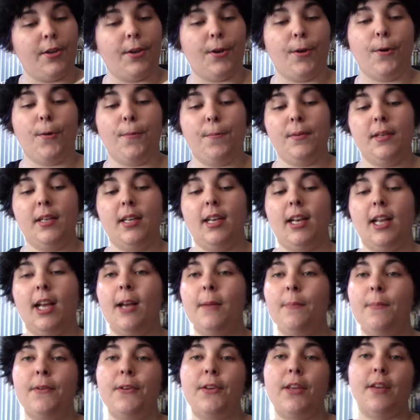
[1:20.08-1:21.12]
you open it
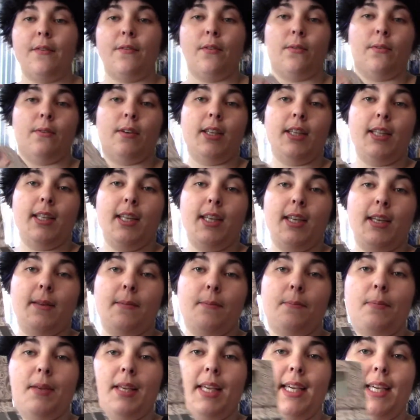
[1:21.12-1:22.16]
up and you have a really
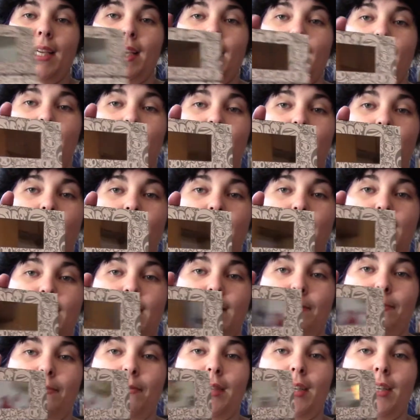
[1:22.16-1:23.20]
big and nice
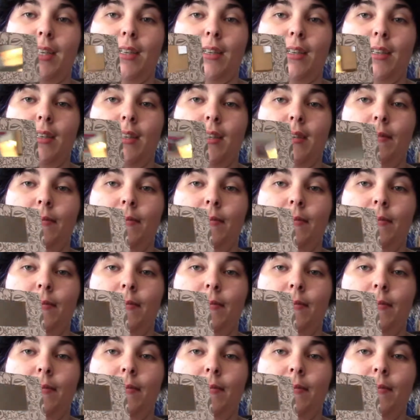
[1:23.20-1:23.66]
mirror.